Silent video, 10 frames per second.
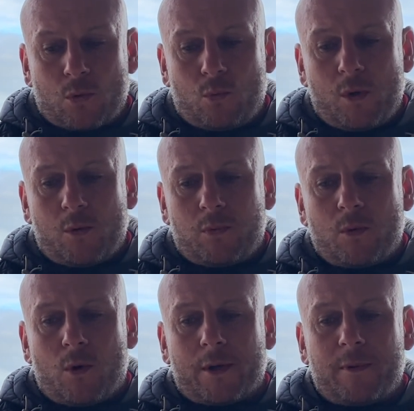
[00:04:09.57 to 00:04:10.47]
We
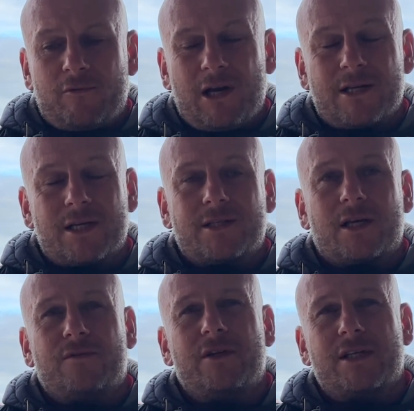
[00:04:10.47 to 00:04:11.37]
want to be really
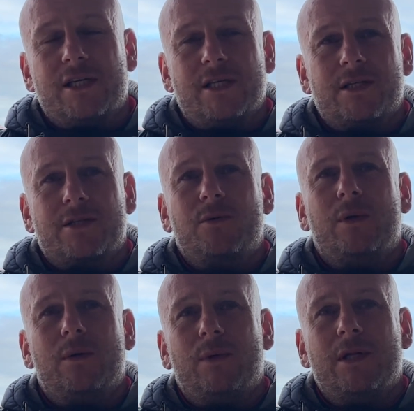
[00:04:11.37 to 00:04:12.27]
successful this season, so
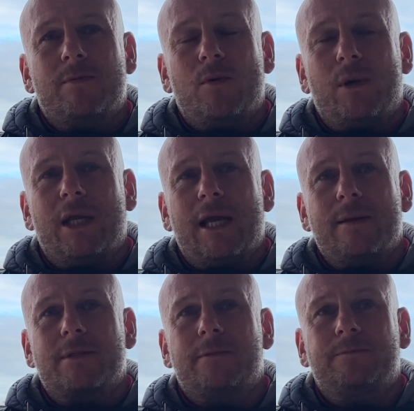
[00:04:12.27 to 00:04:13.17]
we need to be winning
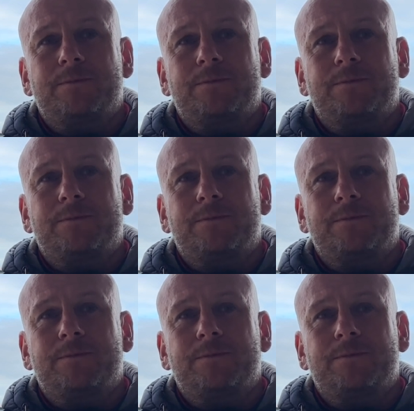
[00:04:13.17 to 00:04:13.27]
games.